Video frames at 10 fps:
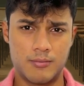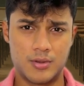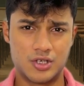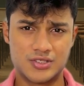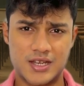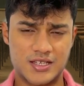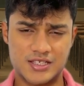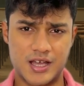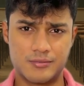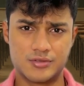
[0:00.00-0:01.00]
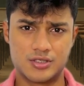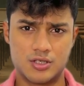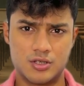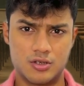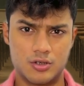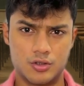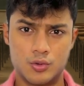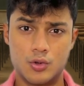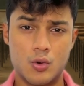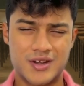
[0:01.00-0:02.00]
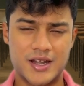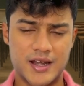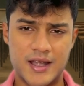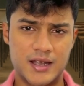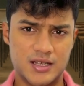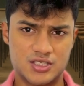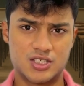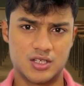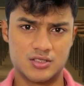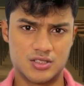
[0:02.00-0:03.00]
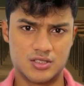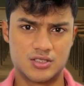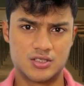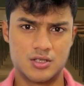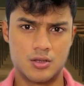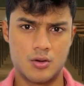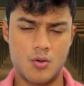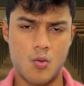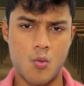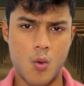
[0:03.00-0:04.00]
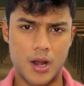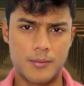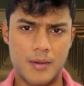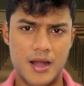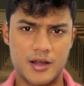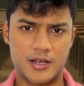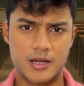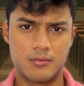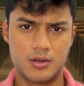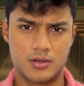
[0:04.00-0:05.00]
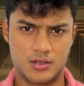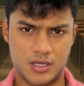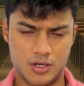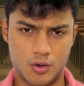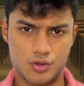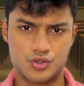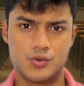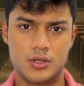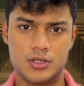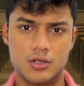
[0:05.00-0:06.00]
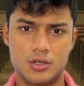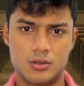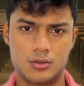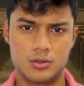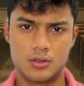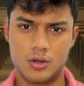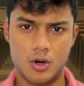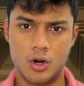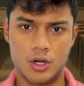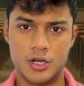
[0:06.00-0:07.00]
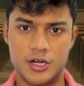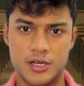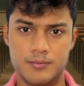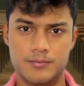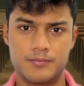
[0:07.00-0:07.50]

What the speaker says: Because in exams, you don't get endless chances. One bad attempt can cost you a year or a dream.